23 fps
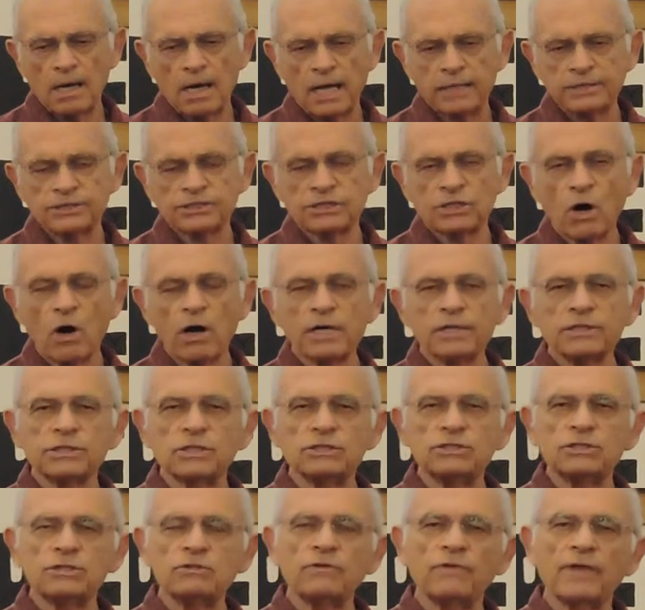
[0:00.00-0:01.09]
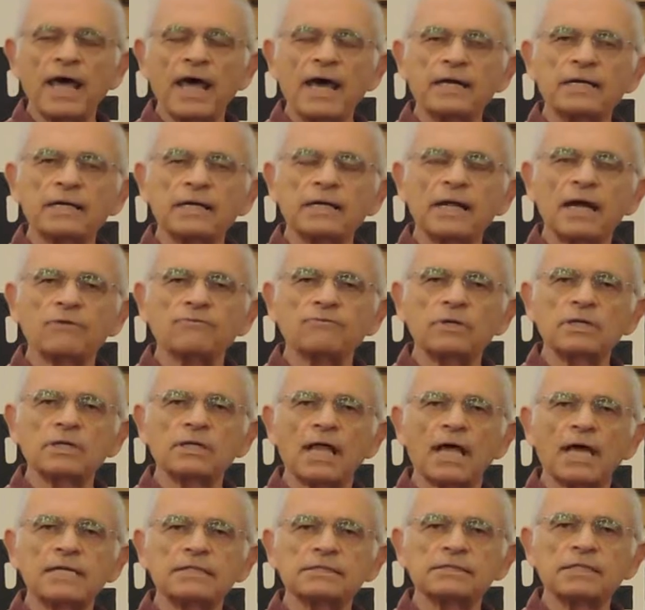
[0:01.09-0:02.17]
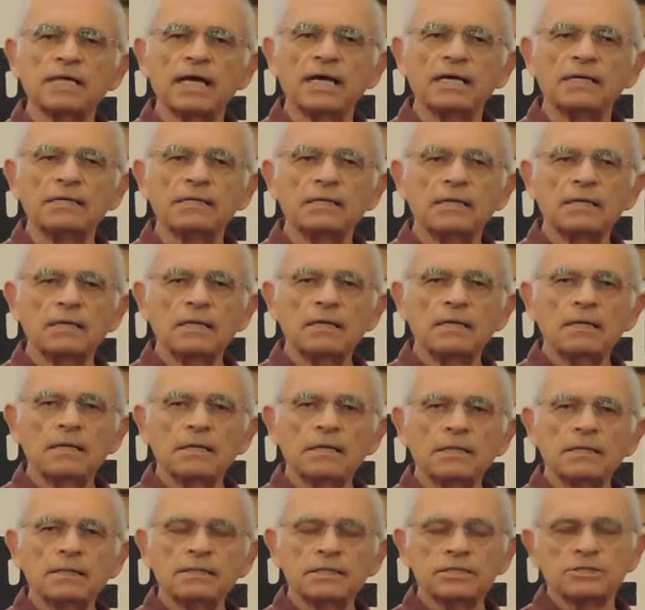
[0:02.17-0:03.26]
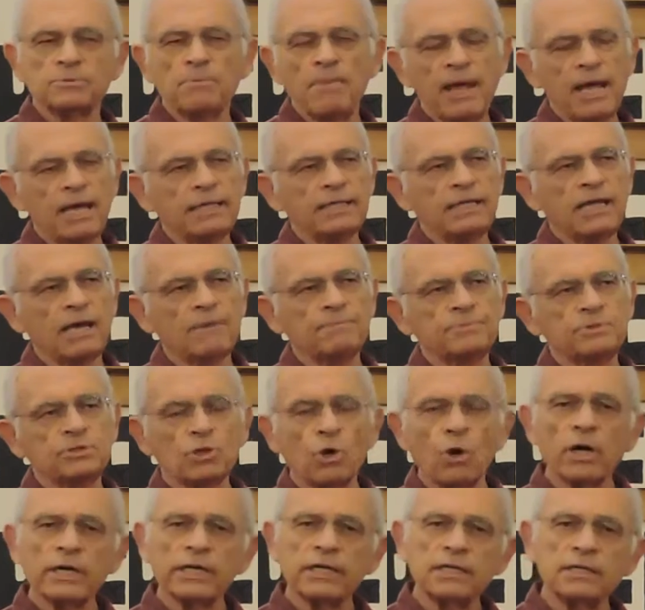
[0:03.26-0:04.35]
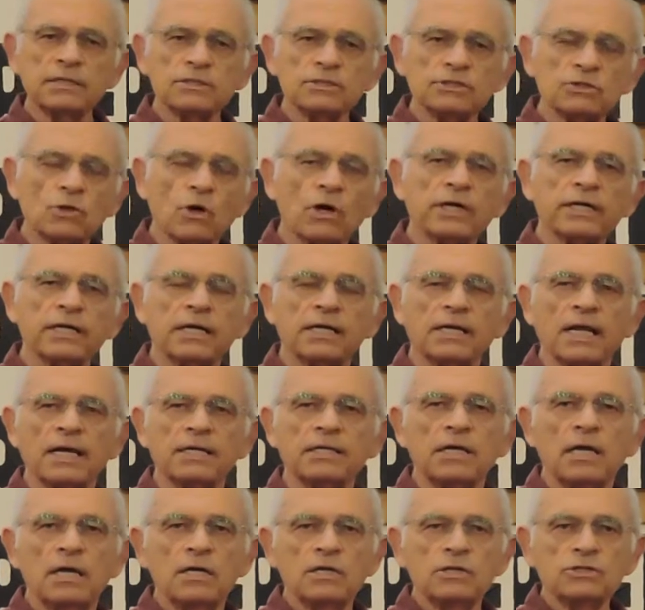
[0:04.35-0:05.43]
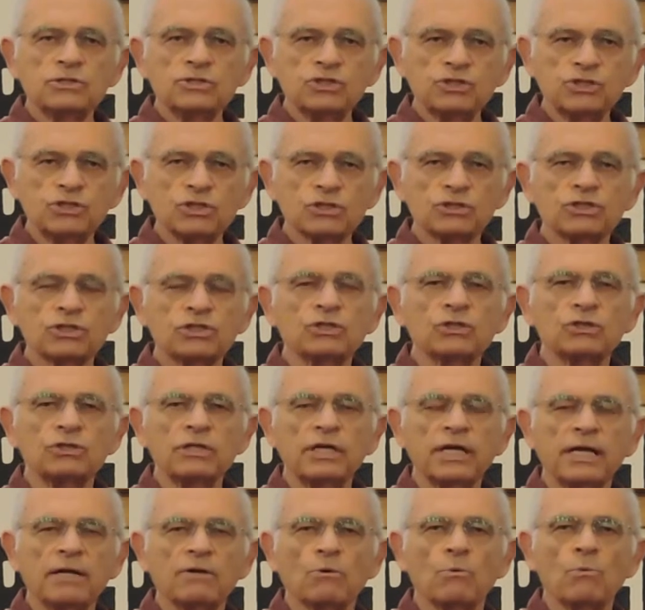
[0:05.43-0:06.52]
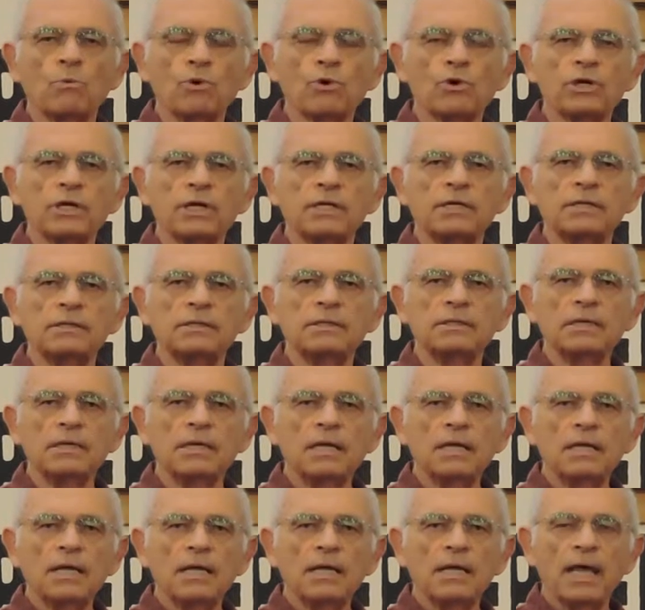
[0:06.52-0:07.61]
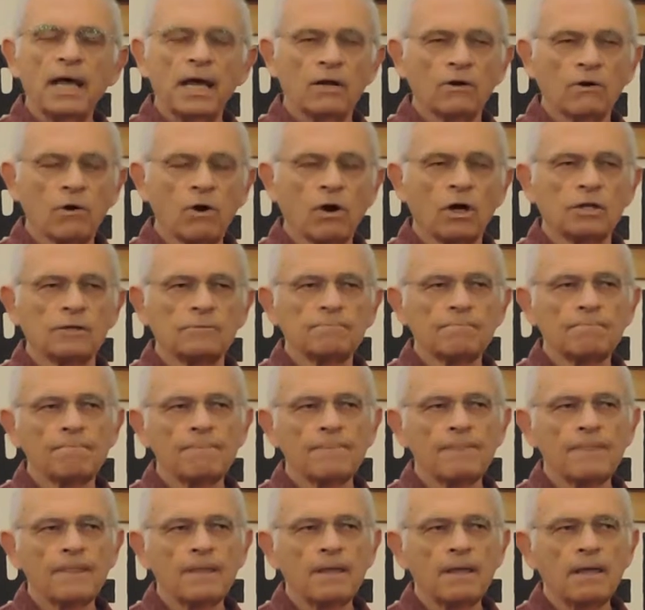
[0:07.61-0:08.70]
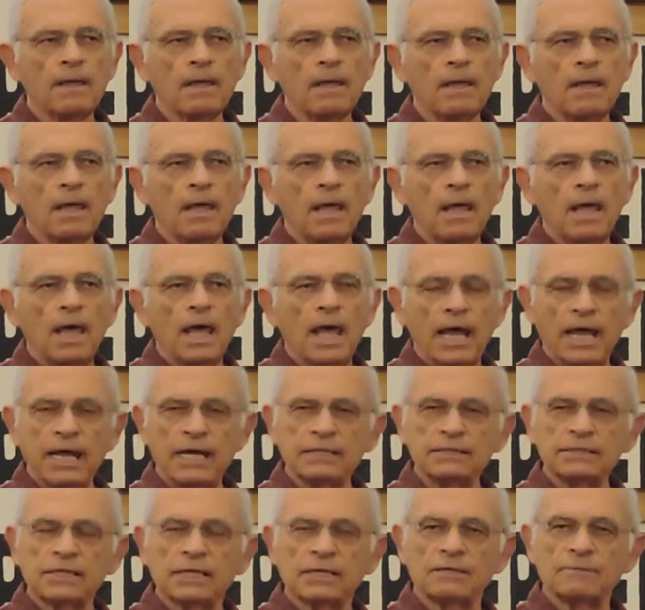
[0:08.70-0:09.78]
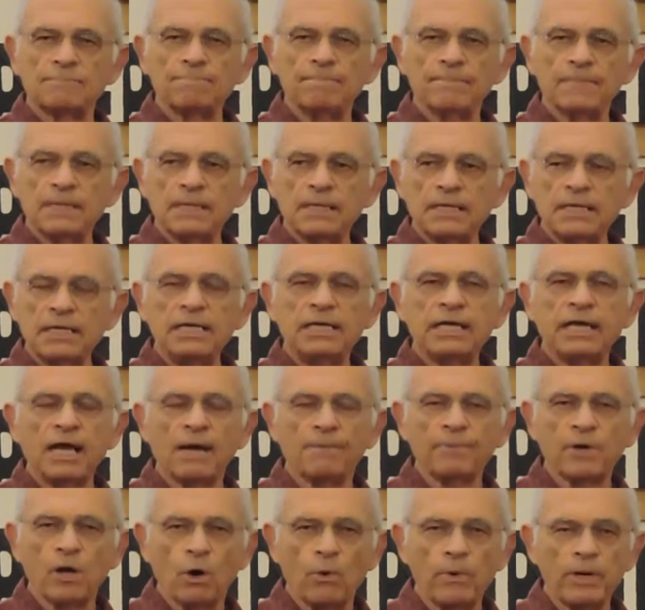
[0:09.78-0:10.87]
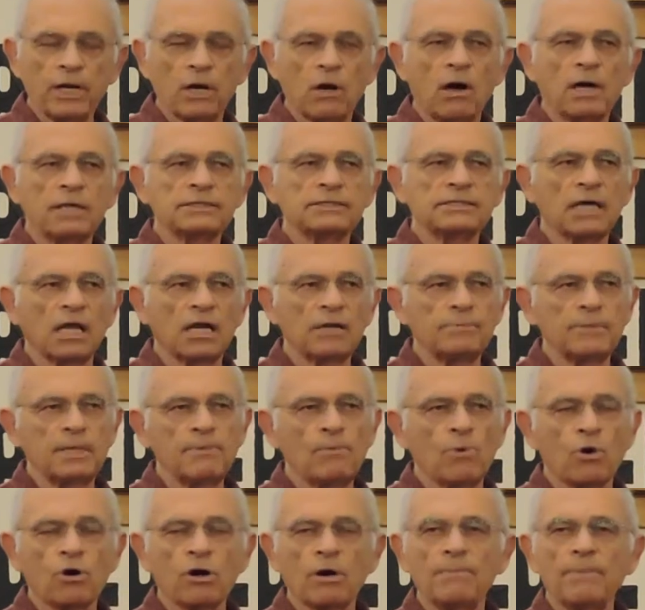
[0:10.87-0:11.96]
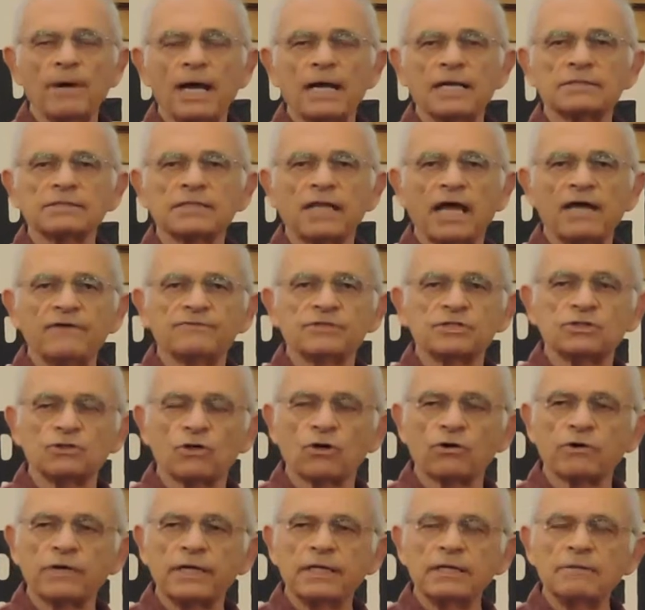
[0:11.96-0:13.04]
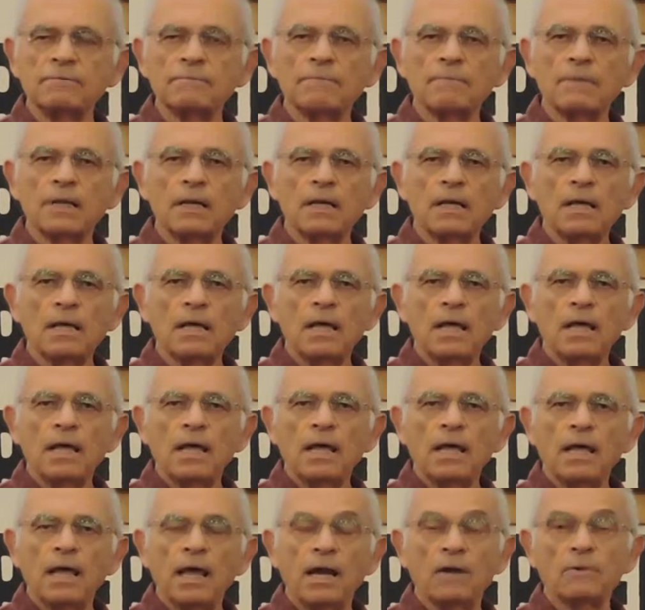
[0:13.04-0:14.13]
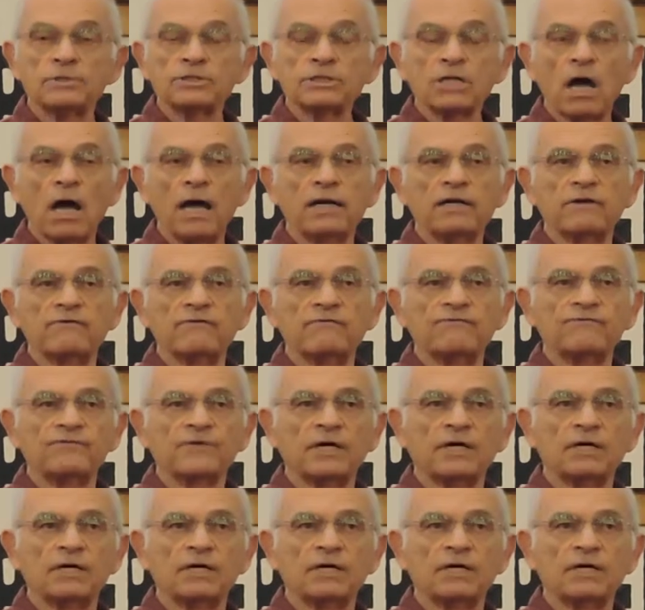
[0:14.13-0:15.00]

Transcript: started to do that, and I realized that this man kept talking, and I just couldn't get a word in at all. And he kept going on, telling me more about his life story. And it was kind of